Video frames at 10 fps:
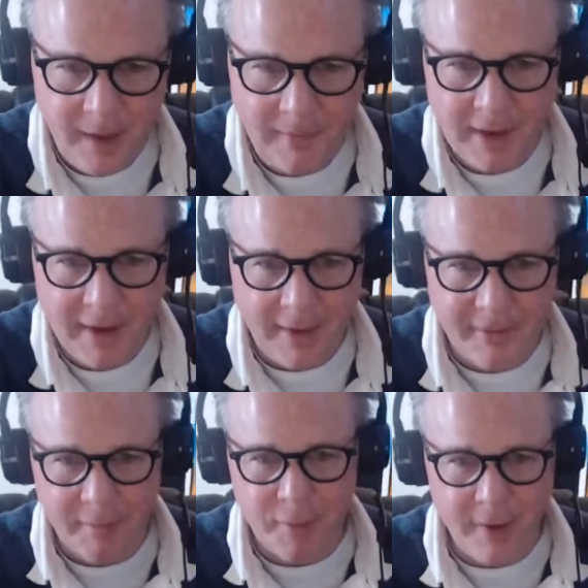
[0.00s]
I've got a
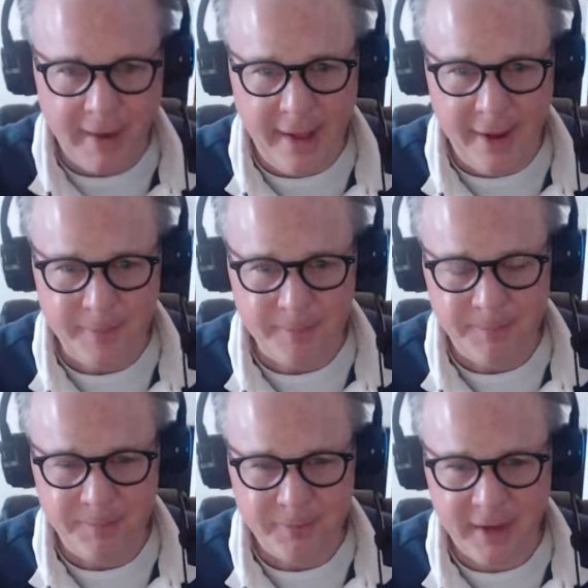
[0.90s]
printout
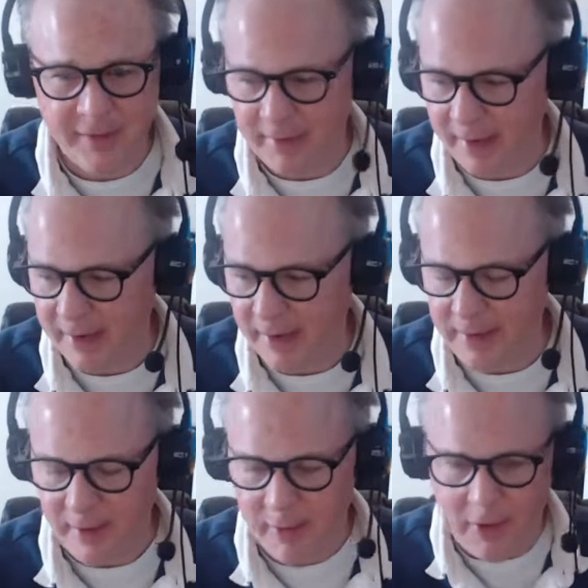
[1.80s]
of, like,
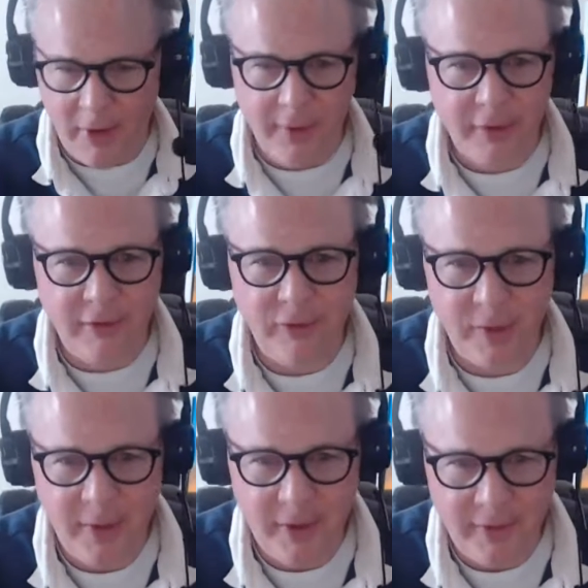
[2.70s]
you know, all the
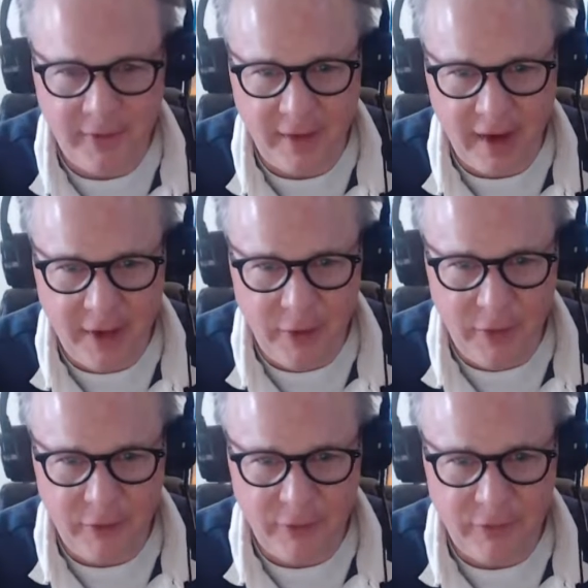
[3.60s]
distributors that I
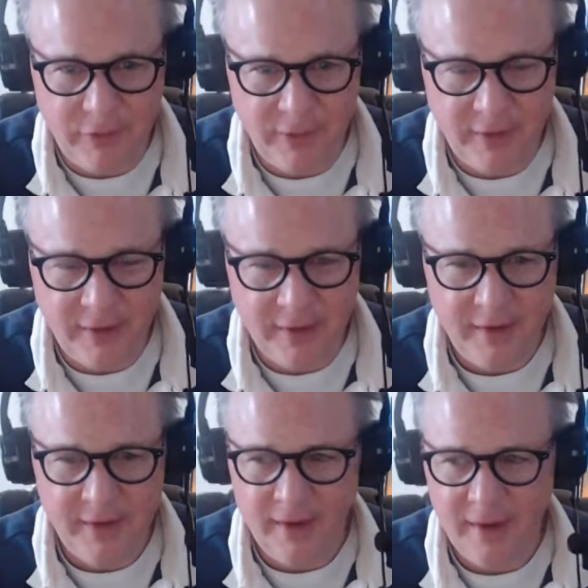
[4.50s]
use,
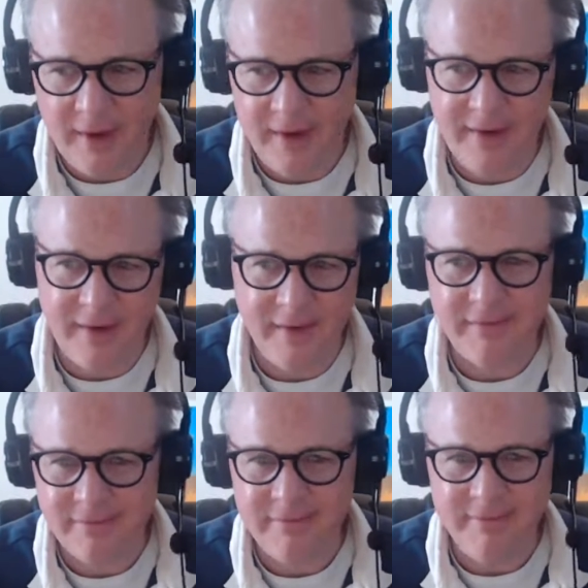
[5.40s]
you
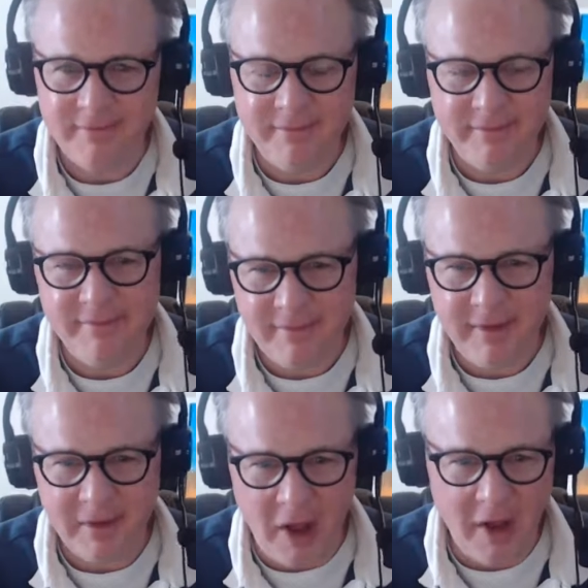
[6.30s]
know,
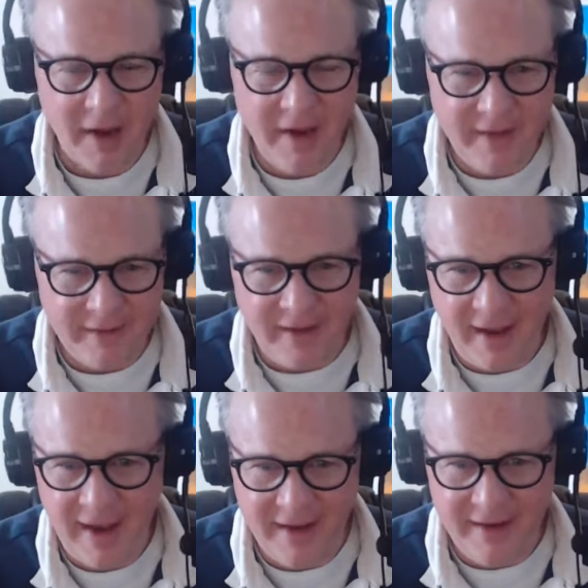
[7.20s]
logins
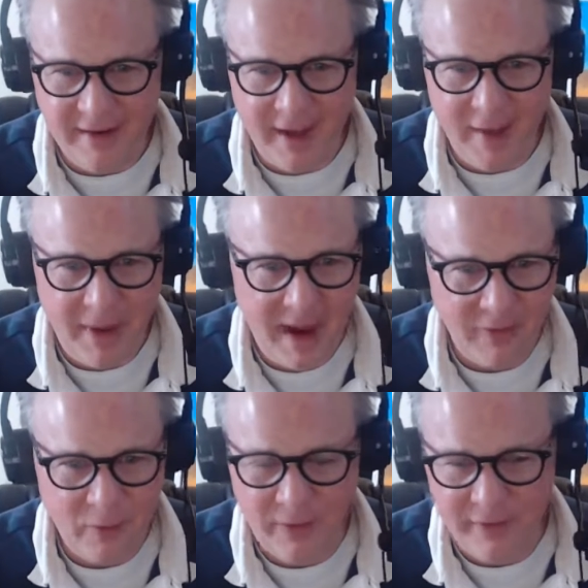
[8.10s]
and
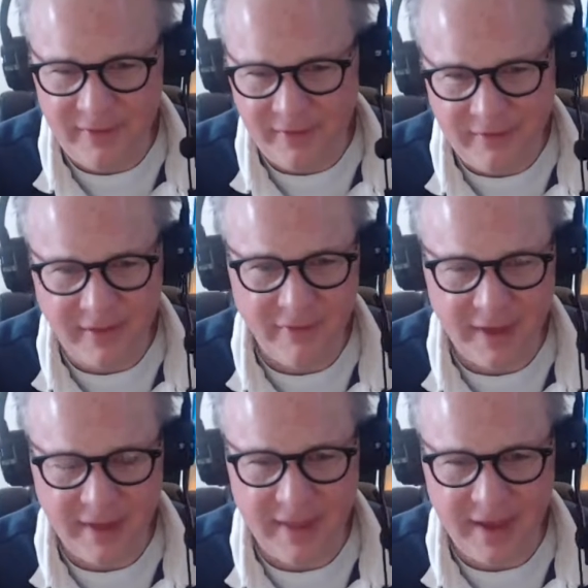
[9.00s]
passwords and stuff
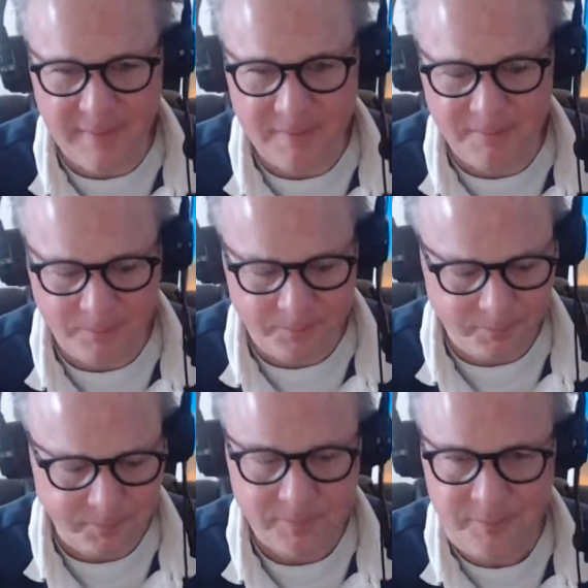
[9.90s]
like that.
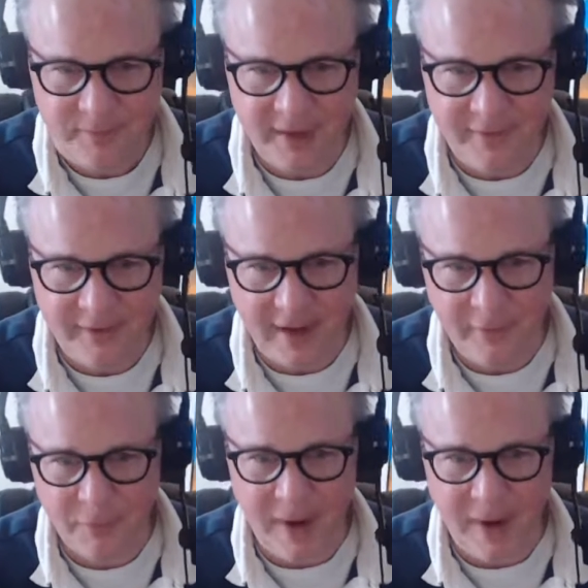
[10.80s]
I don't